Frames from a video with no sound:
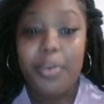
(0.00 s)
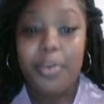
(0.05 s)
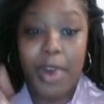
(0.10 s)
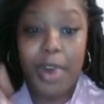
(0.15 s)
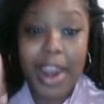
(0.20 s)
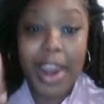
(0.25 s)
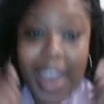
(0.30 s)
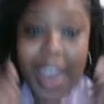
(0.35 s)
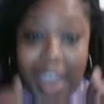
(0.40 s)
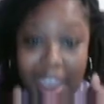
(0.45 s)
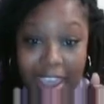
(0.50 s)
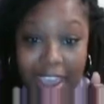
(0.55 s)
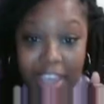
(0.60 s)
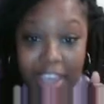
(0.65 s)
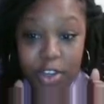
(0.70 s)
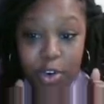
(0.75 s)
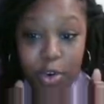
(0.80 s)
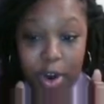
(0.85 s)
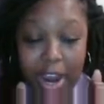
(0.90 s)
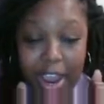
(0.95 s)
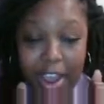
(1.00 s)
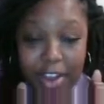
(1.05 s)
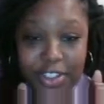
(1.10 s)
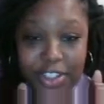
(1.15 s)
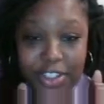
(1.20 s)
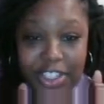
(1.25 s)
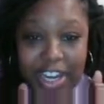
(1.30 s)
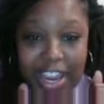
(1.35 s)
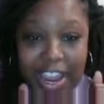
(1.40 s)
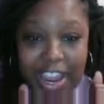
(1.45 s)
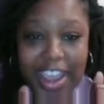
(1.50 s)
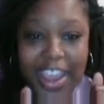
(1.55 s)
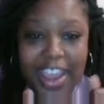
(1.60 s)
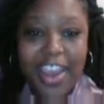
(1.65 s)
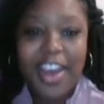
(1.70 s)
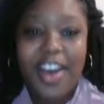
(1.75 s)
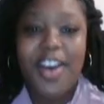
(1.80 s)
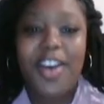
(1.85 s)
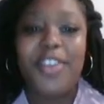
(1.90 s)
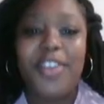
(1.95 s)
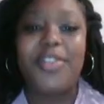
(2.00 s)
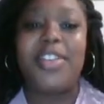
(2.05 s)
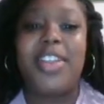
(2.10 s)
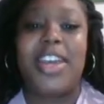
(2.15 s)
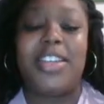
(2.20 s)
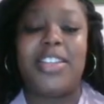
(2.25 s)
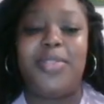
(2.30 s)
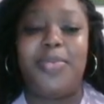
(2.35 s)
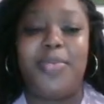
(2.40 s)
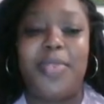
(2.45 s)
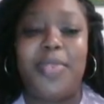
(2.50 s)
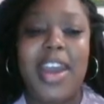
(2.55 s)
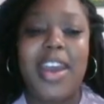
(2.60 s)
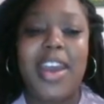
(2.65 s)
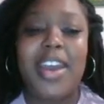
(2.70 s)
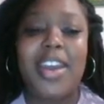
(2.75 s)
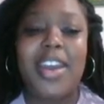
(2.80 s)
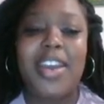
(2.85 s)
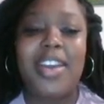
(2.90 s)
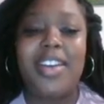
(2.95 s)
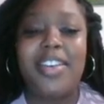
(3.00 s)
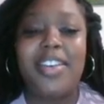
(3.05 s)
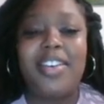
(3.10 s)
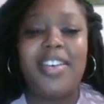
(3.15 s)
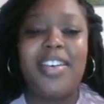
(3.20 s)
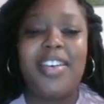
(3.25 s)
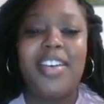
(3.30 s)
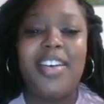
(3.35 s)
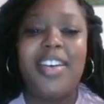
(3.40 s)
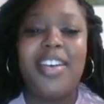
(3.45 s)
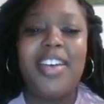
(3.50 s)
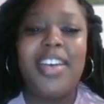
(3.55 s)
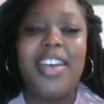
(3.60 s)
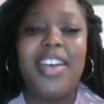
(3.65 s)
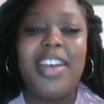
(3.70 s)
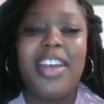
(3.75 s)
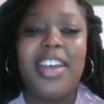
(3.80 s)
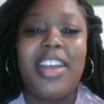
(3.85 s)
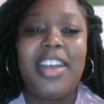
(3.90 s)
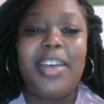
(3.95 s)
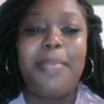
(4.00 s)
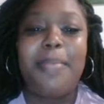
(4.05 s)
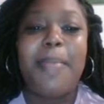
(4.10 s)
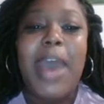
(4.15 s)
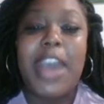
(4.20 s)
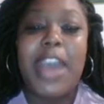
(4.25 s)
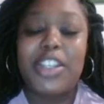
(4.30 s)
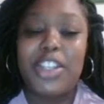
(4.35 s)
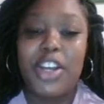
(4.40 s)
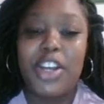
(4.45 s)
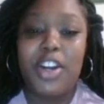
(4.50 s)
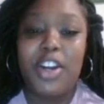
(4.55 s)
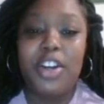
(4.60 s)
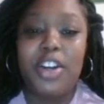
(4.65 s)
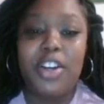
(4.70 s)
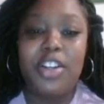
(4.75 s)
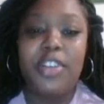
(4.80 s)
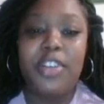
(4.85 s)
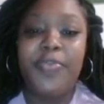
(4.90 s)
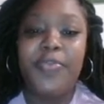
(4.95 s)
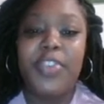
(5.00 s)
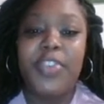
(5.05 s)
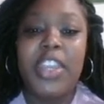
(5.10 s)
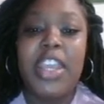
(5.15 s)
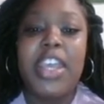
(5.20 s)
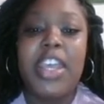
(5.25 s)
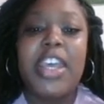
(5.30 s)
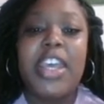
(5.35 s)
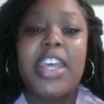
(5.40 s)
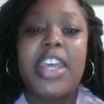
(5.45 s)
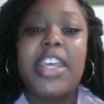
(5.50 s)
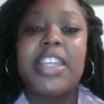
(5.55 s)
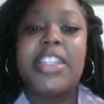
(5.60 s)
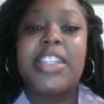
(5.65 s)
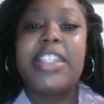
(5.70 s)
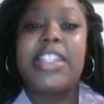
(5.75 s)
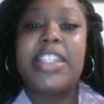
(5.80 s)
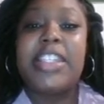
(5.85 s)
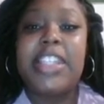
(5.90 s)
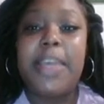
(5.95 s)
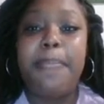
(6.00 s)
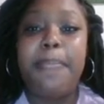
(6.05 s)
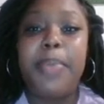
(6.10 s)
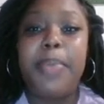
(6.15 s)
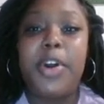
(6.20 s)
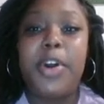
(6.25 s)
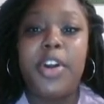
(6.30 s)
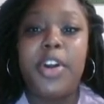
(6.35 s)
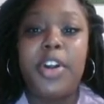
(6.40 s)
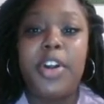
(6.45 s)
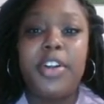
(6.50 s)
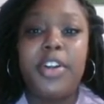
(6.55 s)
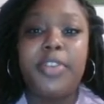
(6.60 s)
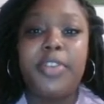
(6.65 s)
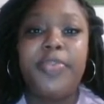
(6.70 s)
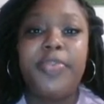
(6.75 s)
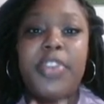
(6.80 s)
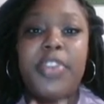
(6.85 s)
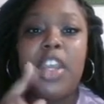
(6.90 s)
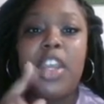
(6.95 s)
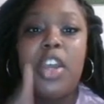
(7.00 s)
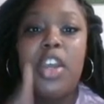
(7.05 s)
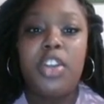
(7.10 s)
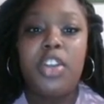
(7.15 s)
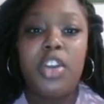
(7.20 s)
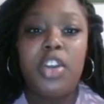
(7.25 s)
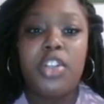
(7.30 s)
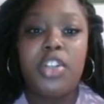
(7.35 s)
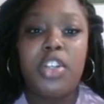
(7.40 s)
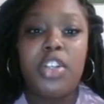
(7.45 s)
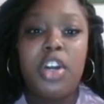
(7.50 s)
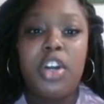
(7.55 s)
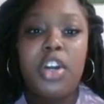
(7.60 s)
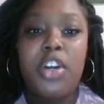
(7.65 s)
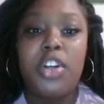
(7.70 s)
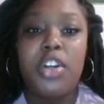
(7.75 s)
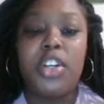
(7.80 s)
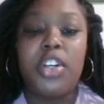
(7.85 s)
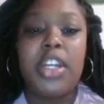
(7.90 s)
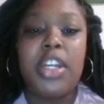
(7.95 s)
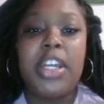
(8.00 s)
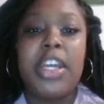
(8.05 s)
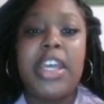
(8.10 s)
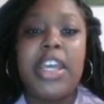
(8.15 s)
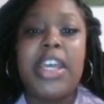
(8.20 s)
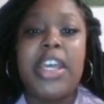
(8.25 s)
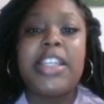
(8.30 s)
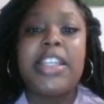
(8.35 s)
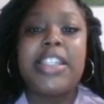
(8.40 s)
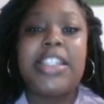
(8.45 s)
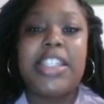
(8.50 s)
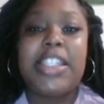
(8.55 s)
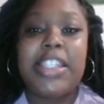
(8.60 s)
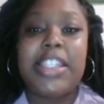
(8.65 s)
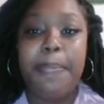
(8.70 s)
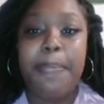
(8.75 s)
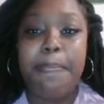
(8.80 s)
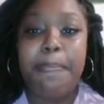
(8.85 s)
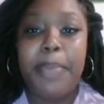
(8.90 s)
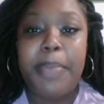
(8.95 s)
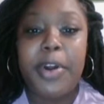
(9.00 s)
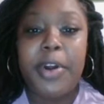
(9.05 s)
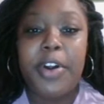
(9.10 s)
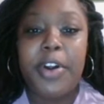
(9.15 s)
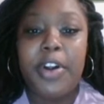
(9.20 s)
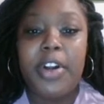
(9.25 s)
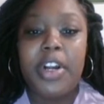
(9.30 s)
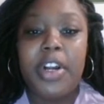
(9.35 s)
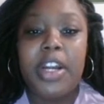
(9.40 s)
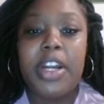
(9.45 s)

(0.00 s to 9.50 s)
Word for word: Right. Crouch down. That's right. My turn. Uh, Zipper. Your turn. Zipper.